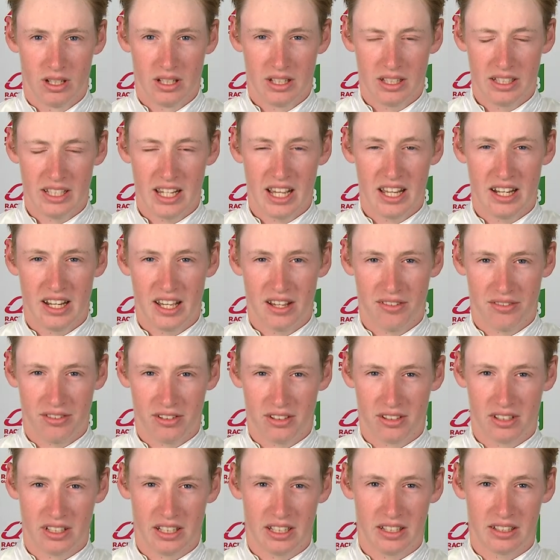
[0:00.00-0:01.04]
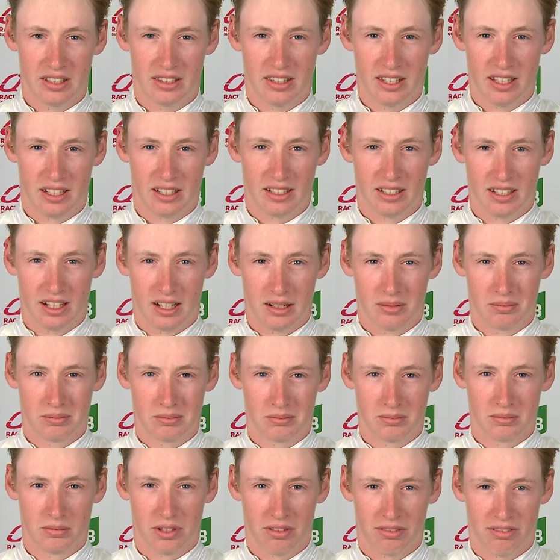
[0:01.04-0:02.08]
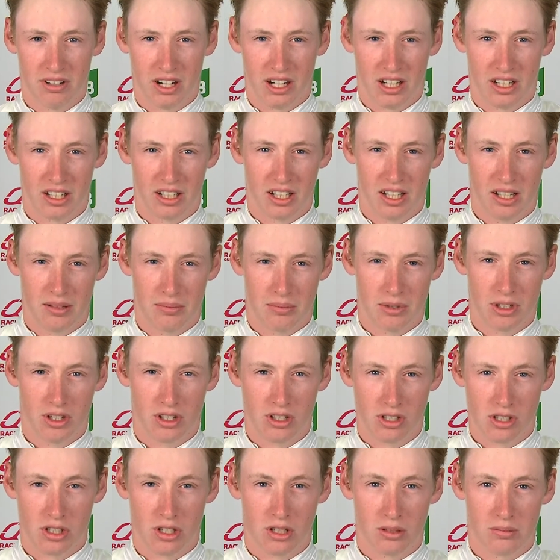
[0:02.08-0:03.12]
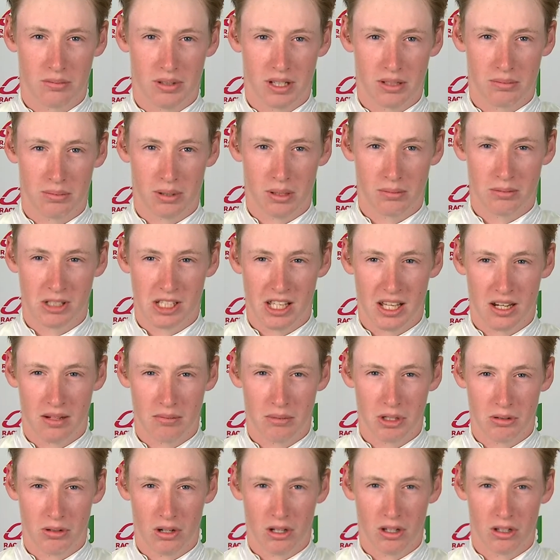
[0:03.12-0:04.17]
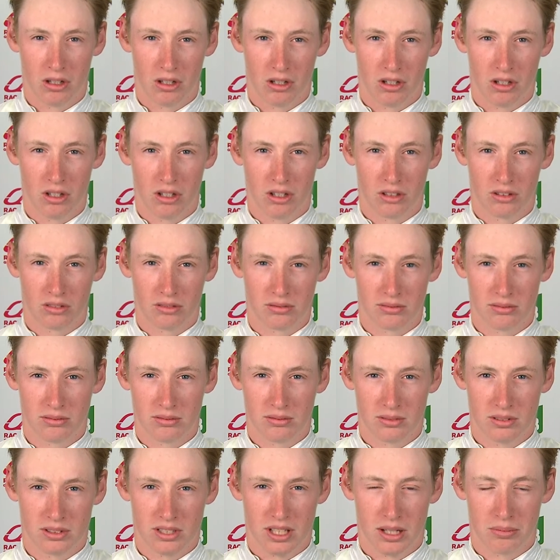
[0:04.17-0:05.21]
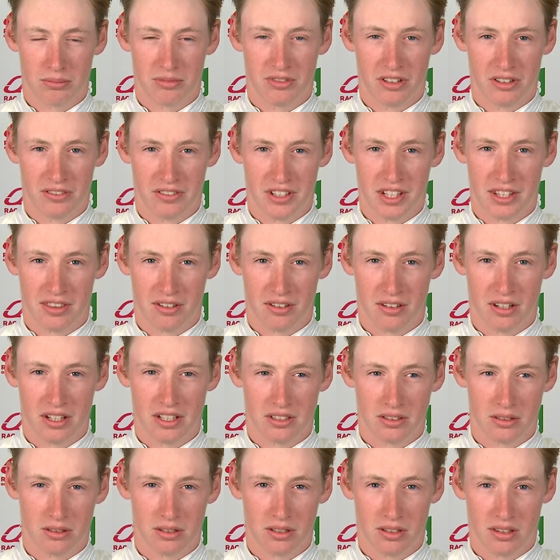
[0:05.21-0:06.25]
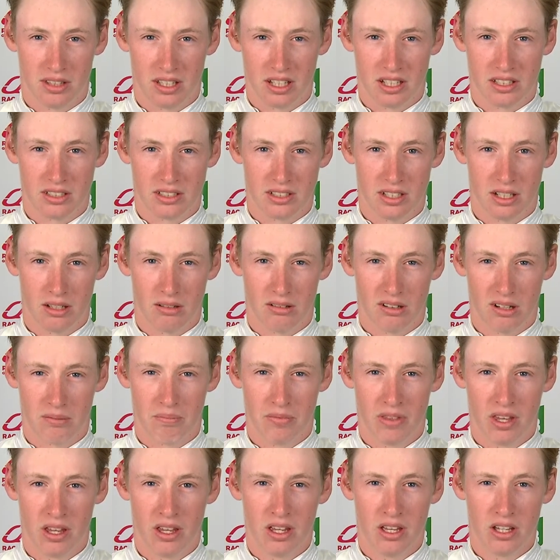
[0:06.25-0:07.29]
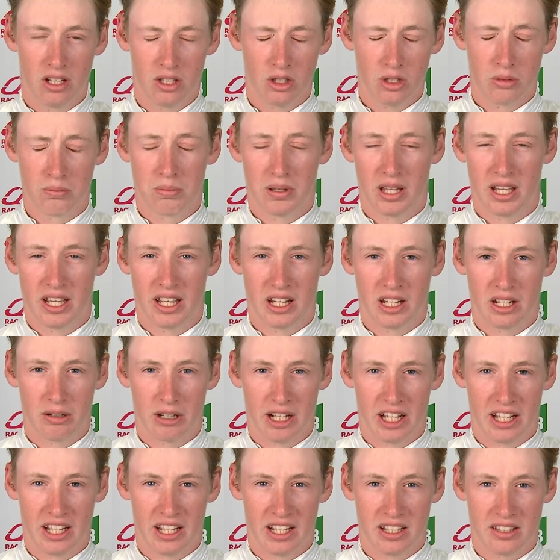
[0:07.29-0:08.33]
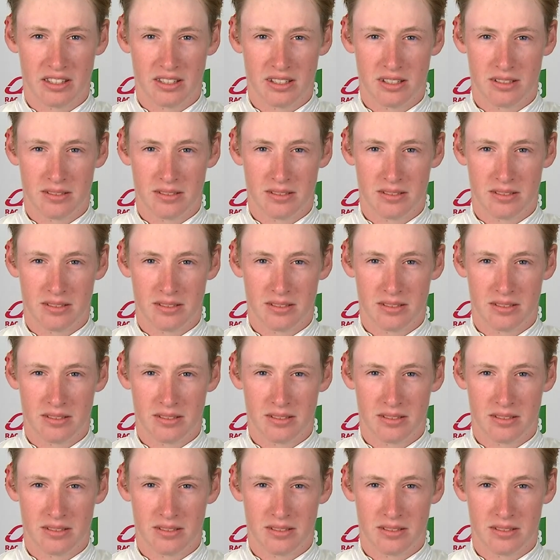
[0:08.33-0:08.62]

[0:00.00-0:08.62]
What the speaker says: Yeah, definitely. You'd think with Franco Hampton on top, they're probably going to be rolling along sub 53 sort of thing, so could play into our hands.